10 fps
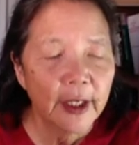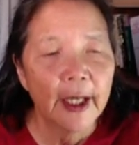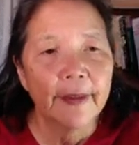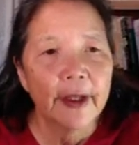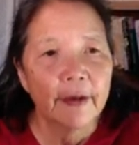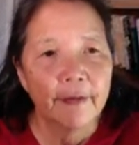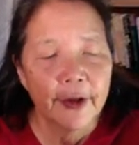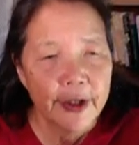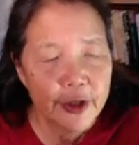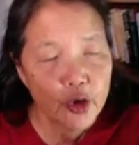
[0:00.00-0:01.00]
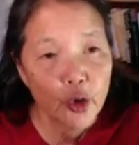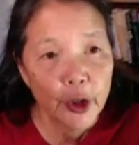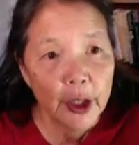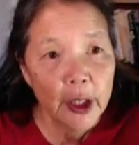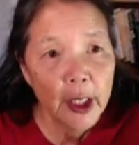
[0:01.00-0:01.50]
and they are very
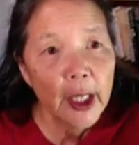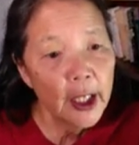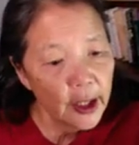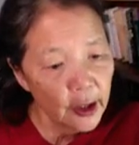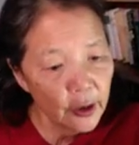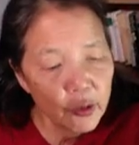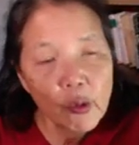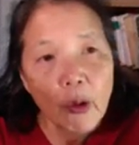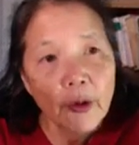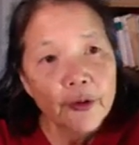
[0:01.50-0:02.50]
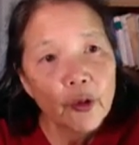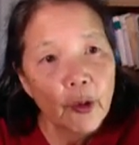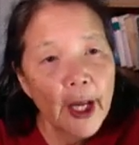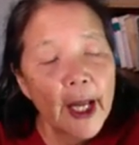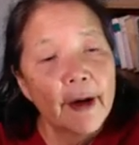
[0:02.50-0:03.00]
sturdy, you
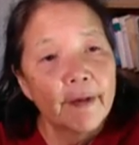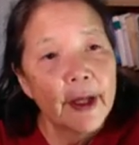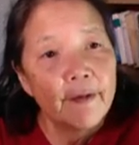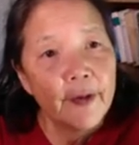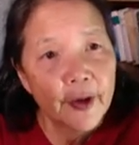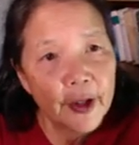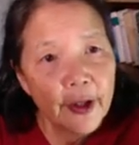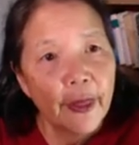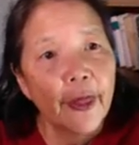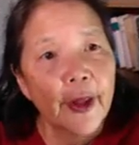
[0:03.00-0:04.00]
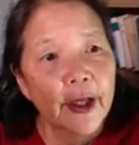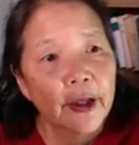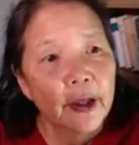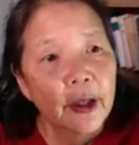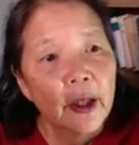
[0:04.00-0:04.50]
also have a very
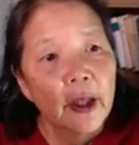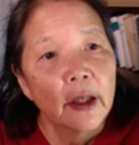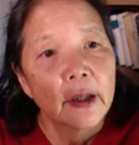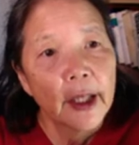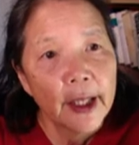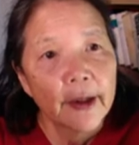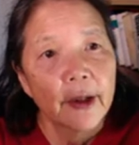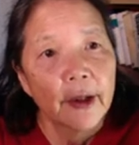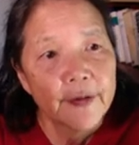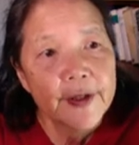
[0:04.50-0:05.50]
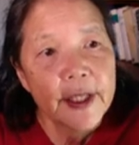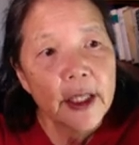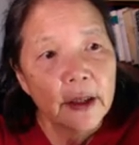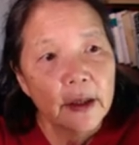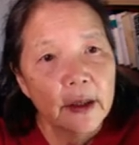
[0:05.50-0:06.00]
thick layer of
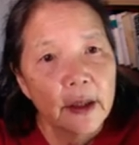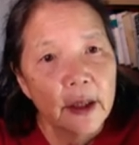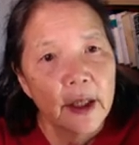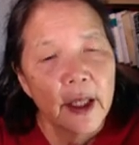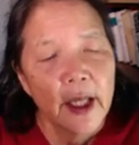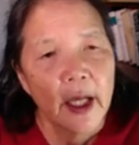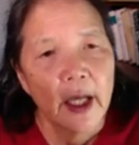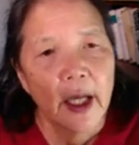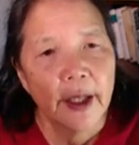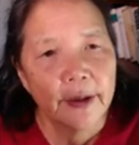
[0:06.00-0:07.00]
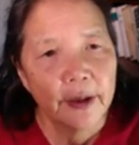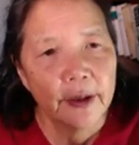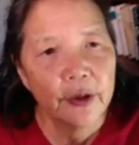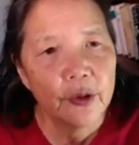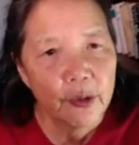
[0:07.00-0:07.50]
skin on
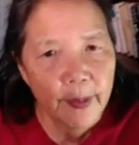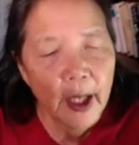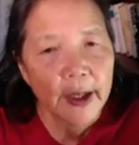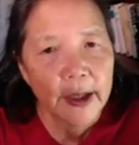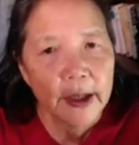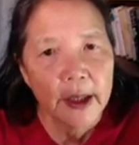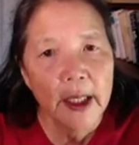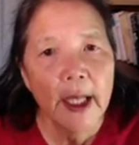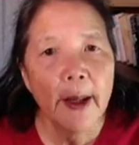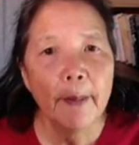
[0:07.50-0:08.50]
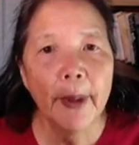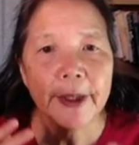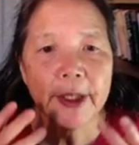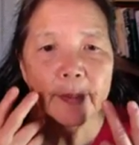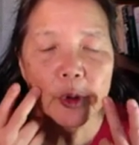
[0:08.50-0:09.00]
your body.
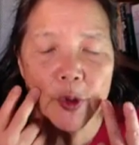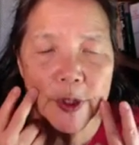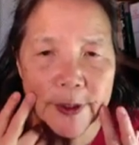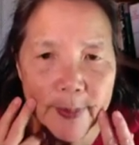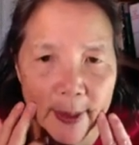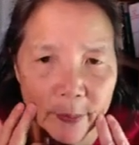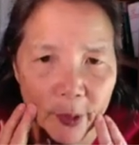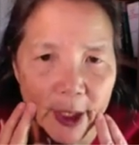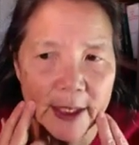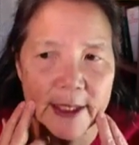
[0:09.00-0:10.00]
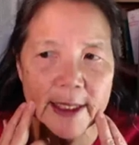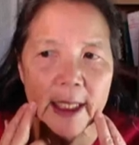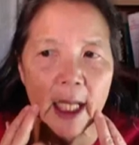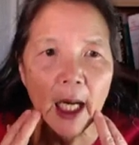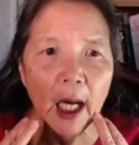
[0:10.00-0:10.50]
But the mucous membranes
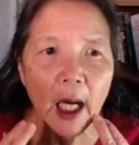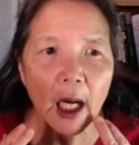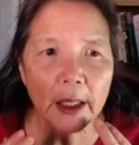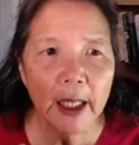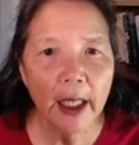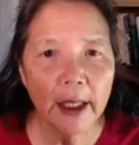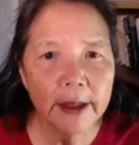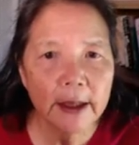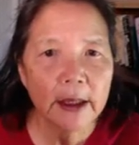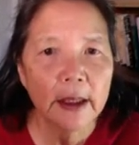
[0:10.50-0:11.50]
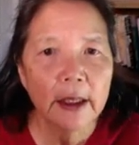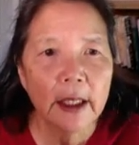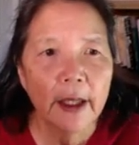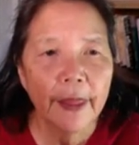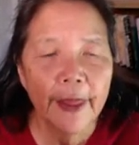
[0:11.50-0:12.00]
are not
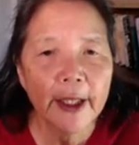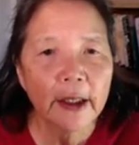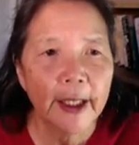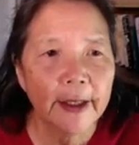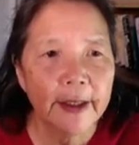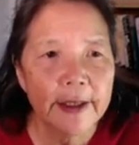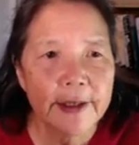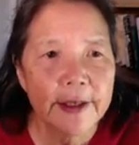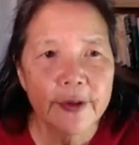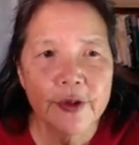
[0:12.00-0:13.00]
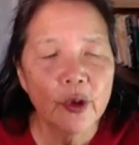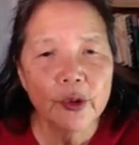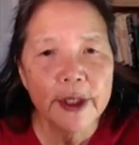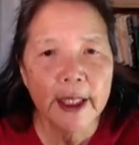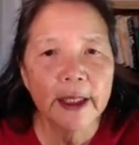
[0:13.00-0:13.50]
thick like this. There's no
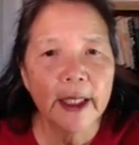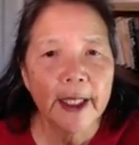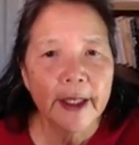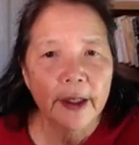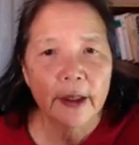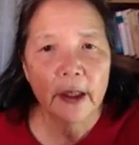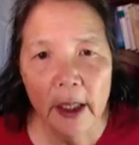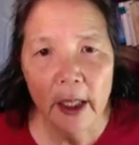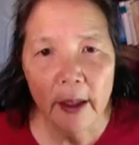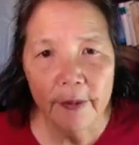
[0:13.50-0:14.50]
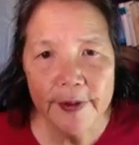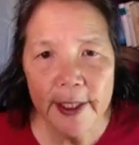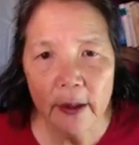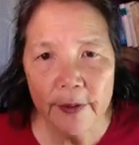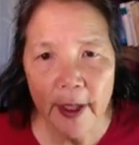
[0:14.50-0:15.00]
dead layer of
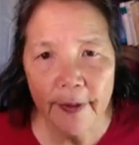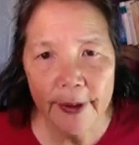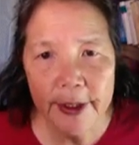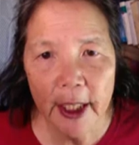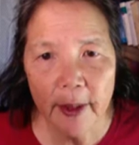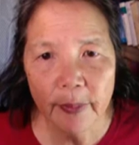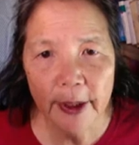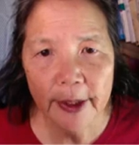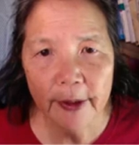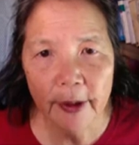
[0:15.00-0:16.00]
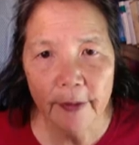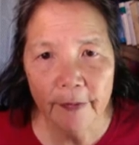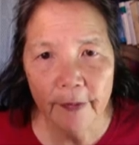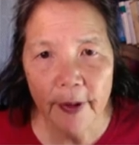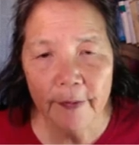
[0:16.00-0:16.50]
cells on the top layer
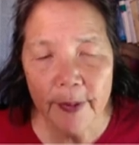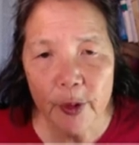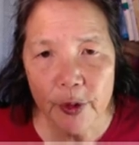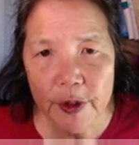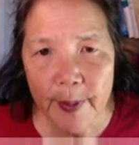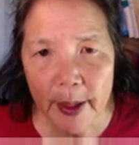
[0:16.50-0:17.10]
of the mucous